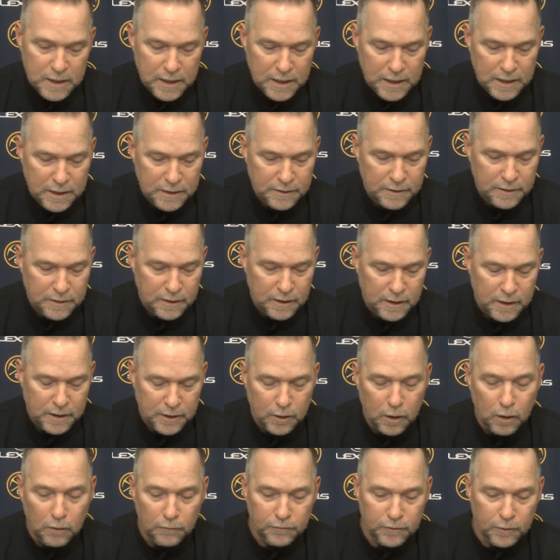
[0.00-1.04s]
And
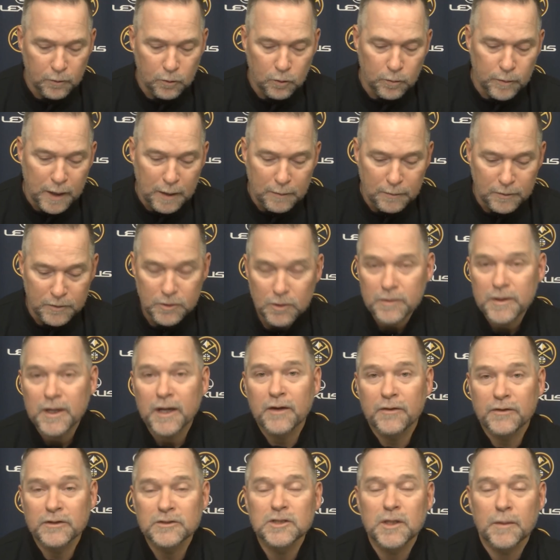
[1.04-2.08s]
hopefully we'll be able to do that
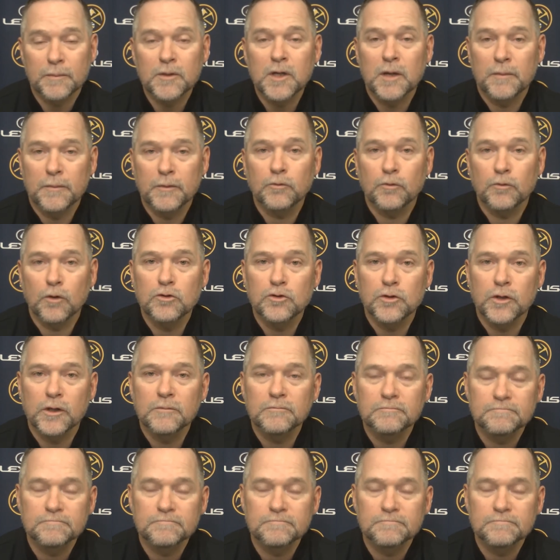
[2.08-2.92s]
on this upcoming road trip.